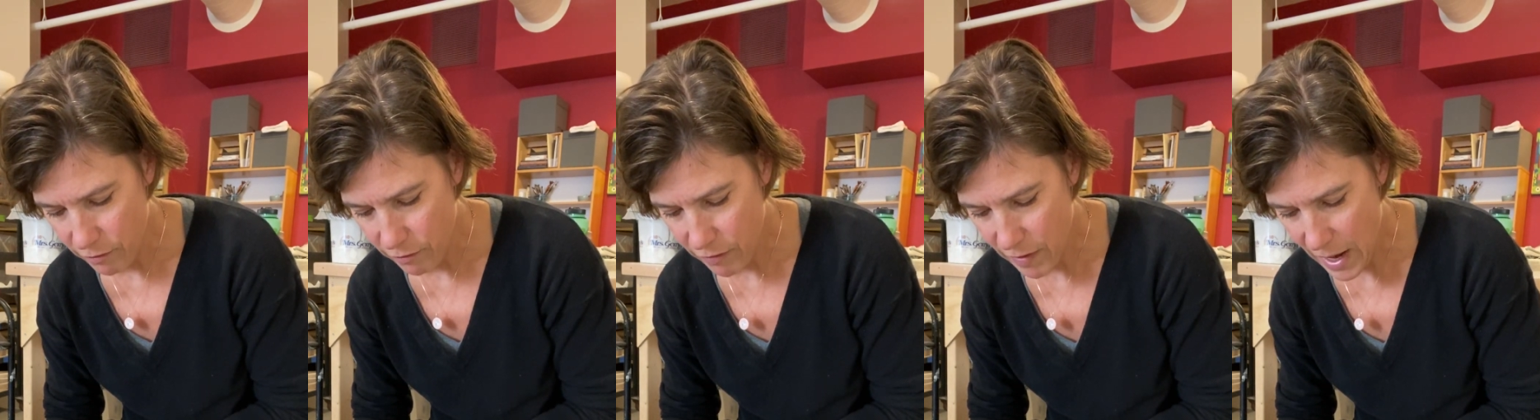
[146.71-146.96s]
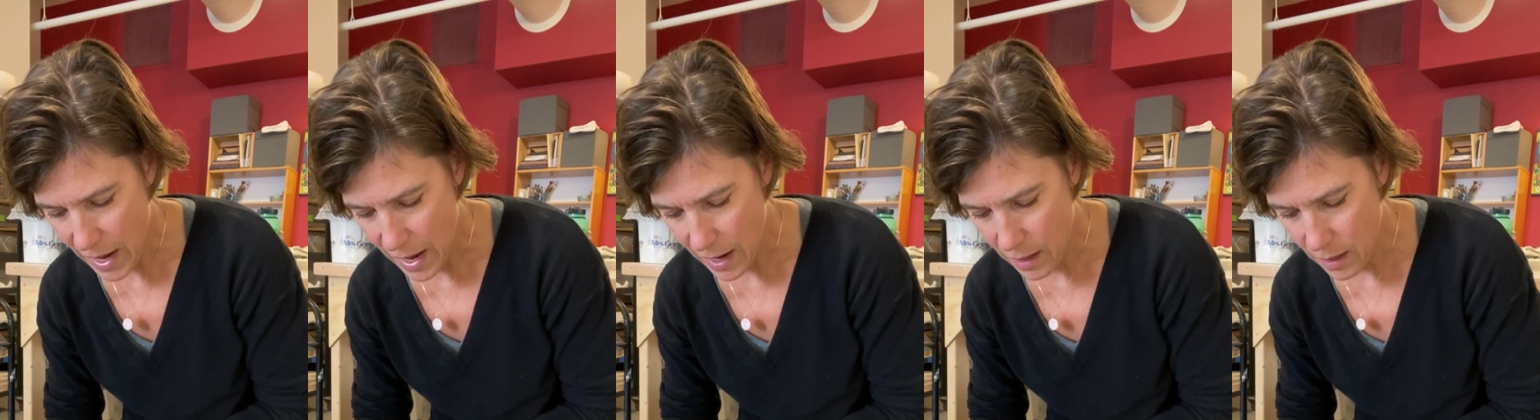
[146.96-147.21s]

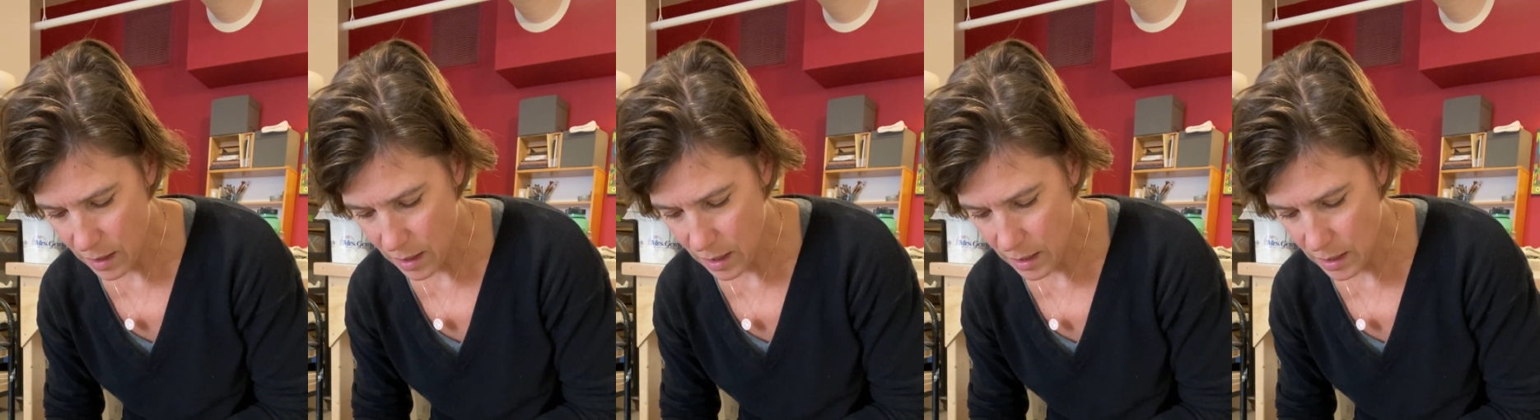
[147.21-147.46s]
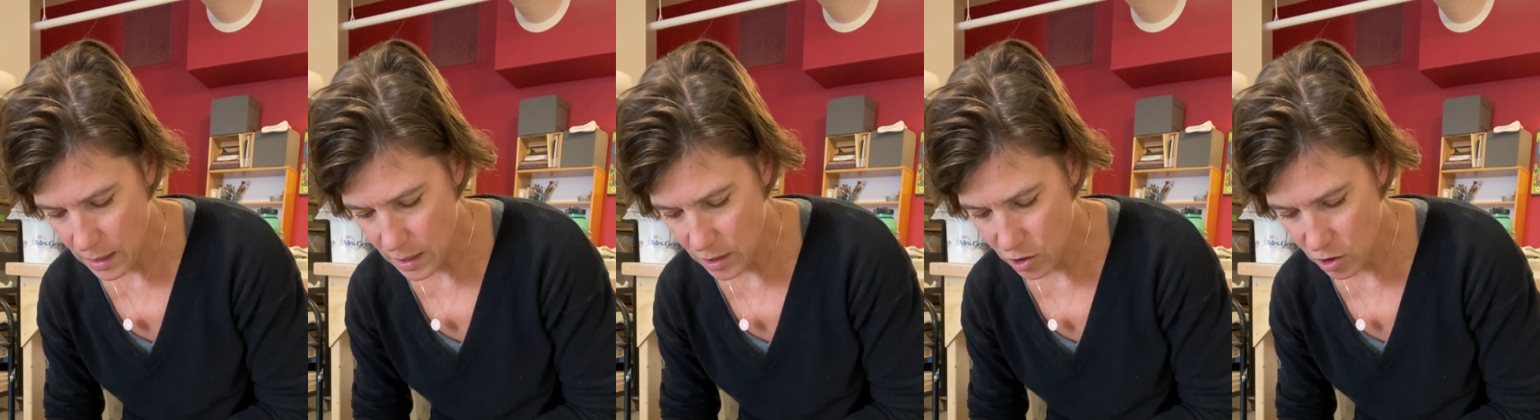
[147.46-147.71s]
fat,
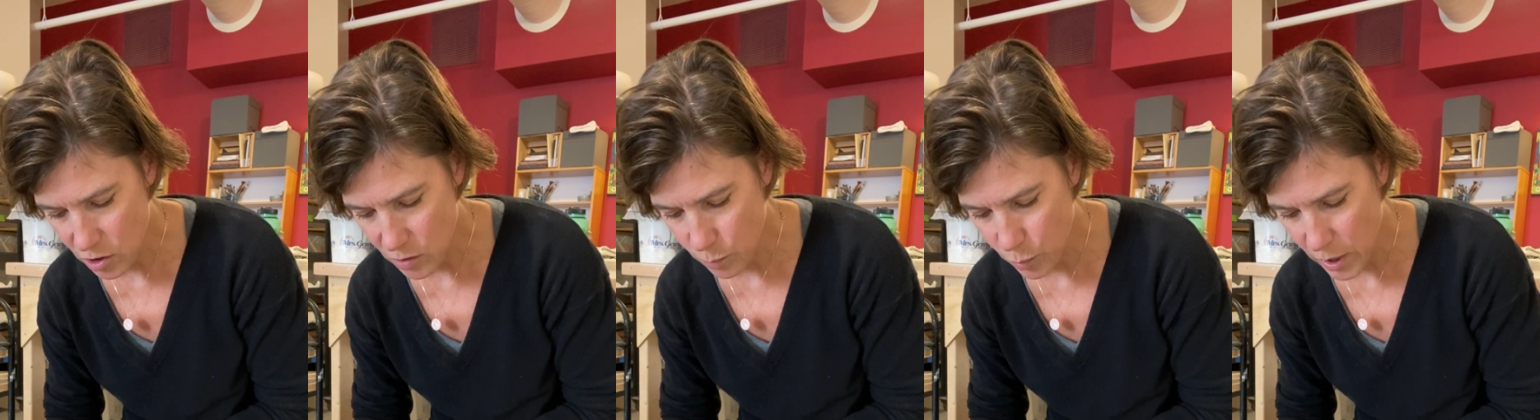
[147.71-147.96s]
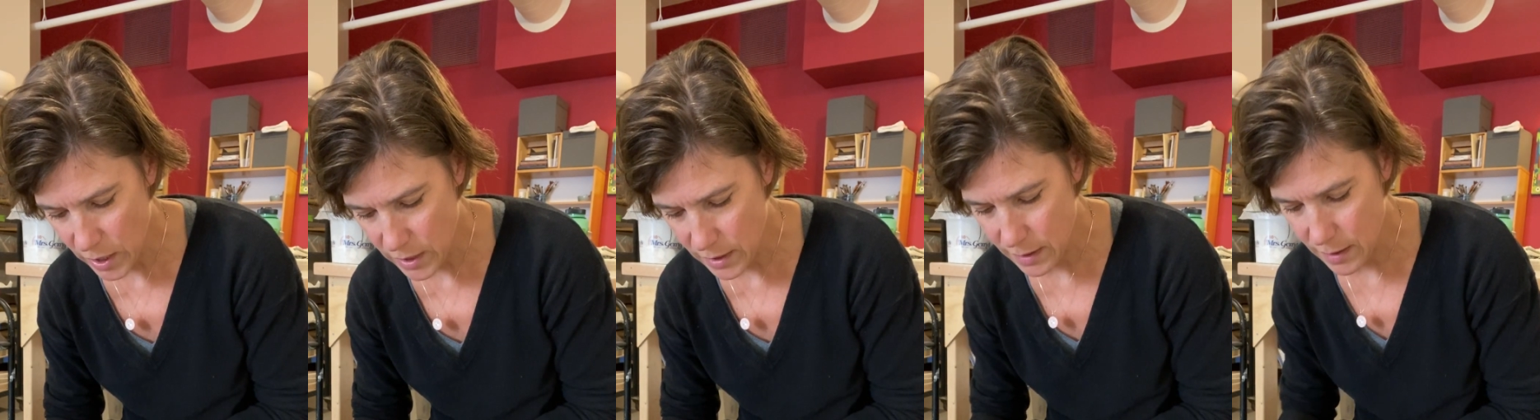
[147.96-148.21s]
and he just
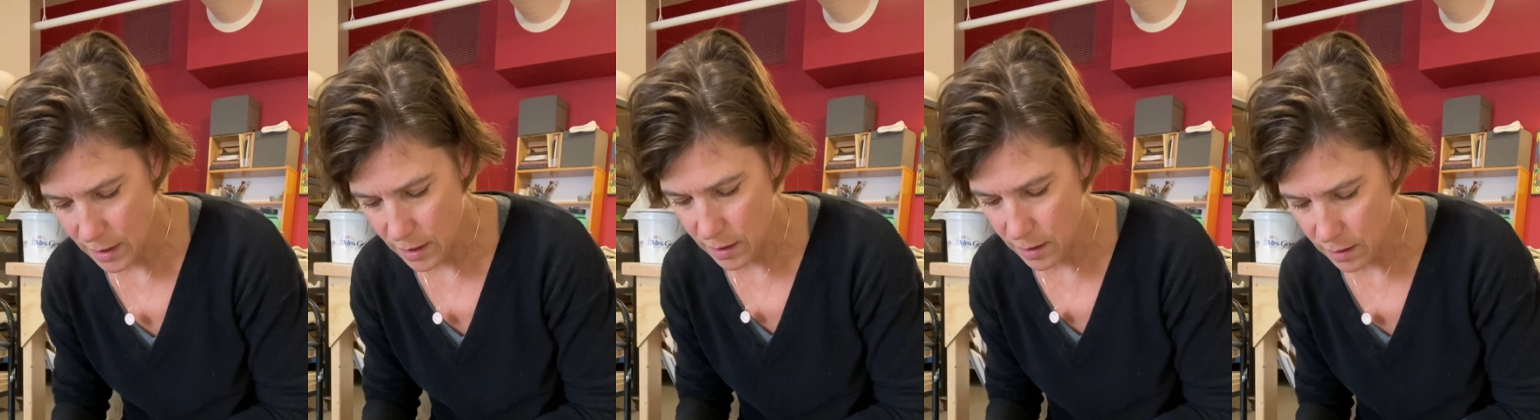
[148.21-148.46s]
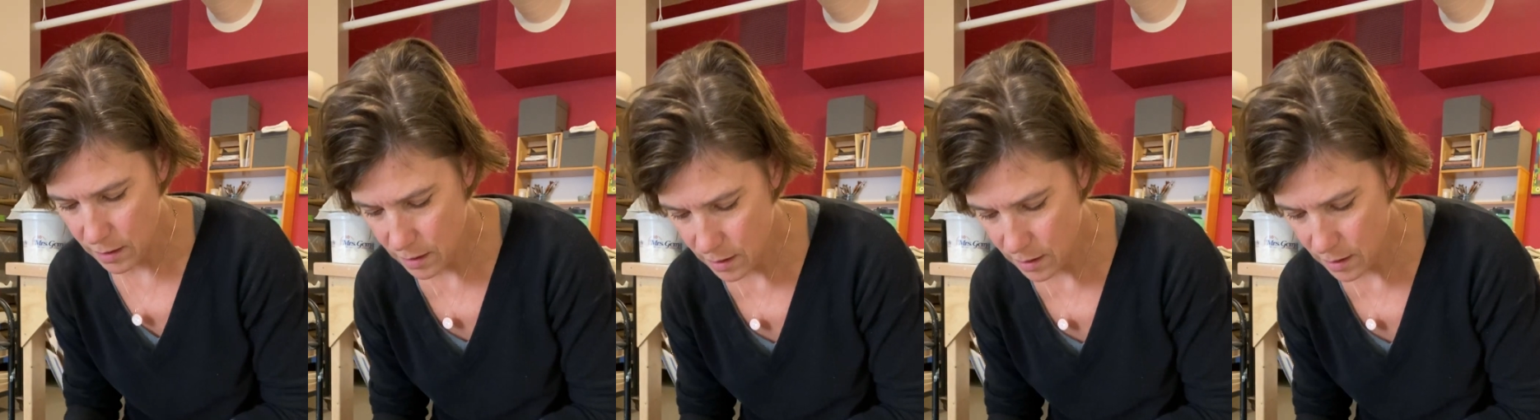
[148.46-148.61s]
pressed in.